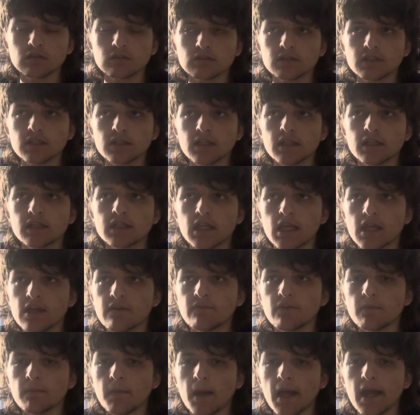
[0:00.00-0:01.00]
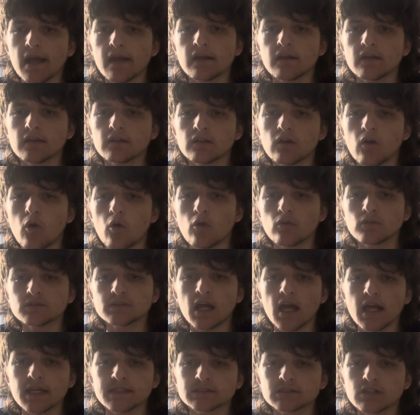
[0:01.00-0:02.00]
to save her by an old
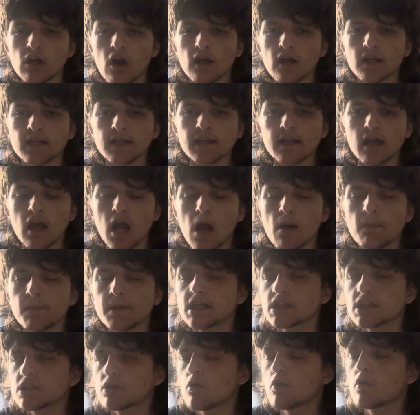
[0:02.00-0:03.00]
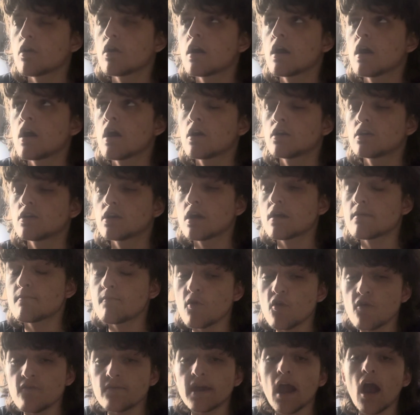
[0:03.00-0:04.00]
Asgardian army. So the
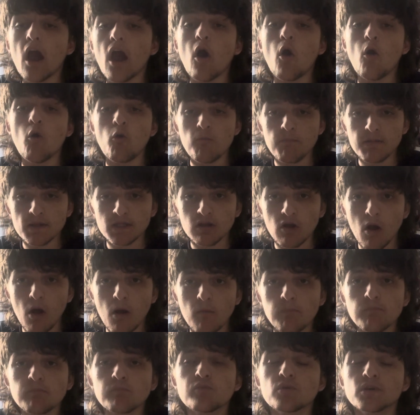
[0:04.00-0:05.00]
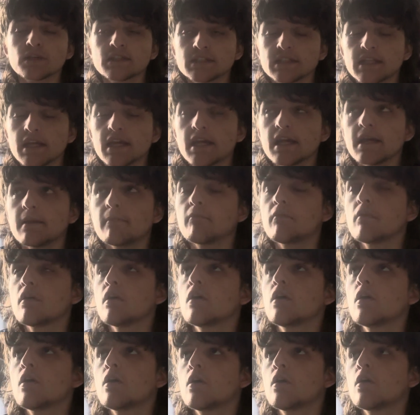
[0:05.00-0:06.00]
movie opened up, we see
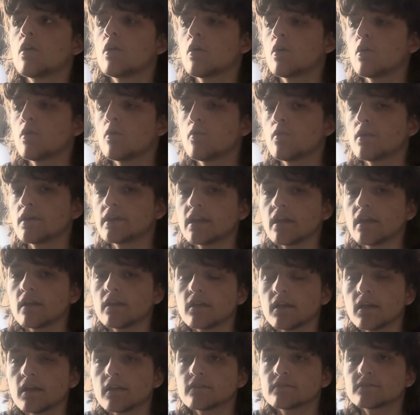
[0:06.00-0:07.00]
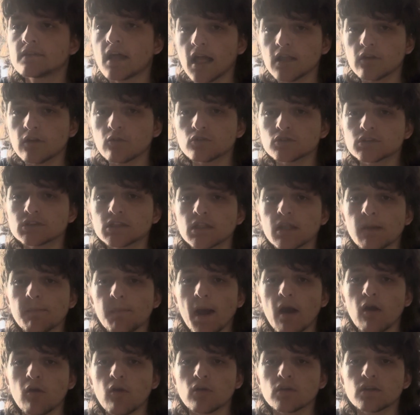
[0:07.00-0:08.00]
Thanos in the
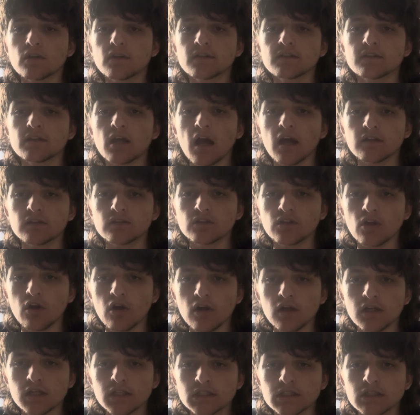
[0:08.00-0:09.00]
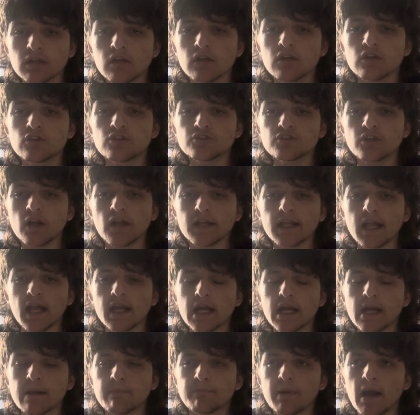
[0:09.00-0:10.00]
battle in the Yandor, tried
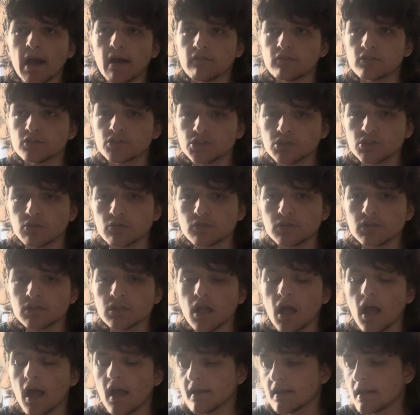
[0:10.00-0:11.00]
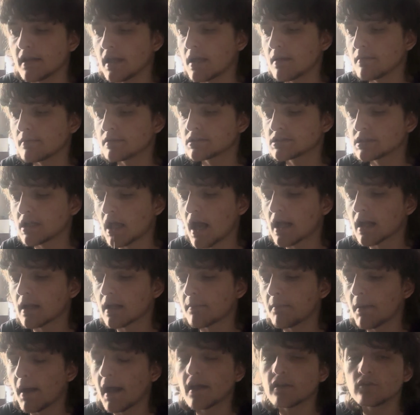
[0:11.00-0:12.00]
getting a power stone, and he was
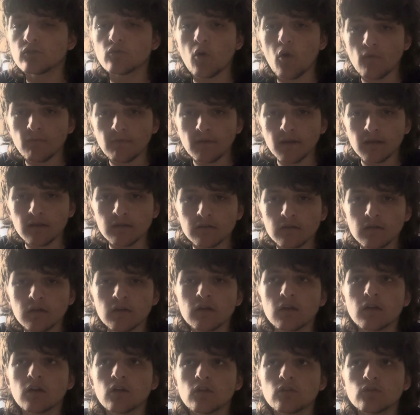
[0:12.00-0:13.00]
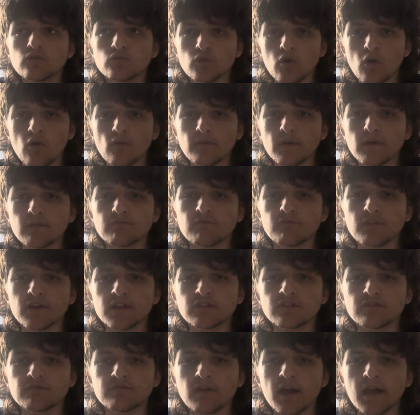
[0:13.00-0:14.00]
attacked by Nova
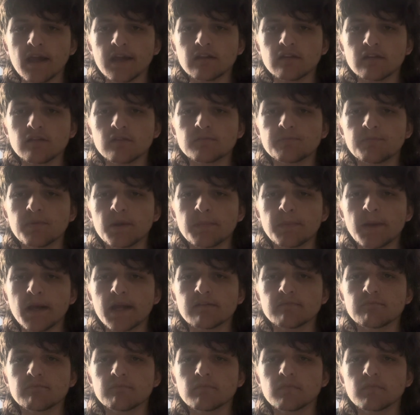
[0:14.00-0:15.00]
Ridge Riders, by